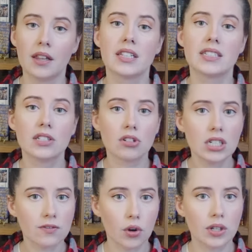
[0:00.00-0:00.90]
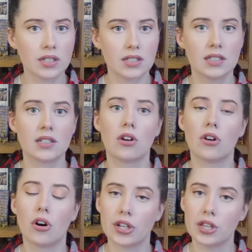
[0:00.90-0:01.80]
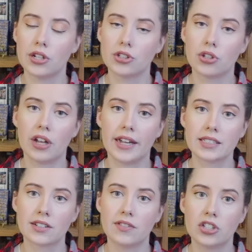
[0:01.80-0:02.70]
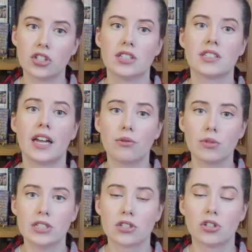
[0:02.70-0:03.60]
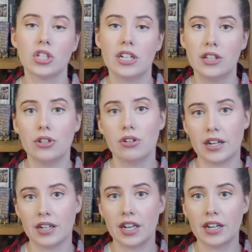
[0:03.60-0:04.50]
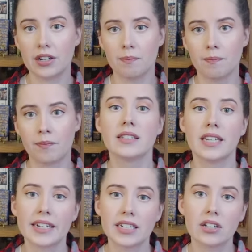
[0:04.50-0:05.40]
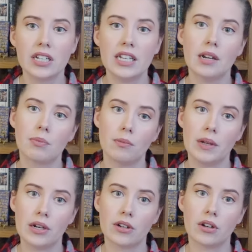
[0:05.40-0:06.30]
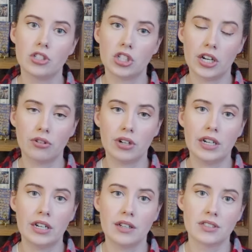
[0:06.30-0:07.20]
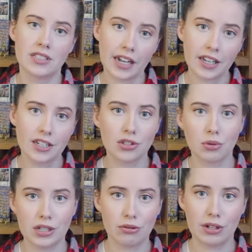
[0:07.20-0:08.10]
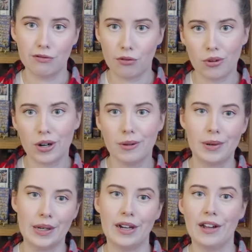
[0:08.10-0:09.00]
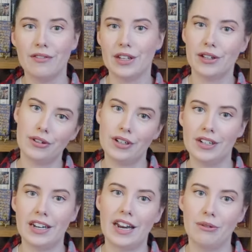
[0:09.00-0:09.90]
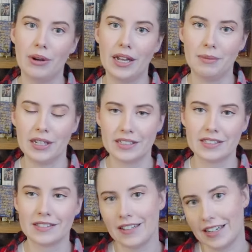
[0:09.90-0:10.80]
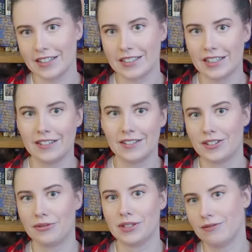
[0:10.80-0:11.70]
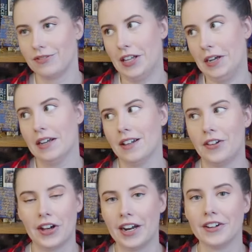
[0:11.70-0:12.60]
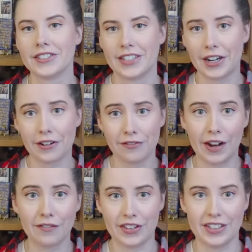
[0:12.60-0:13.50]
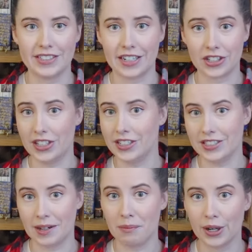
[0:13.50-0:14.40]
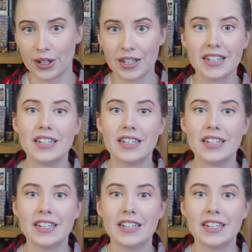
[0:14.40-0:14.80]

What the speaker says: The series focuses on archaeological excavations and research in the United Kingdom. Technically, it premiered on January 2nd, 2024, but I've included it anyway because, like I said, there wasn't really a lot else that I could find for this section in December.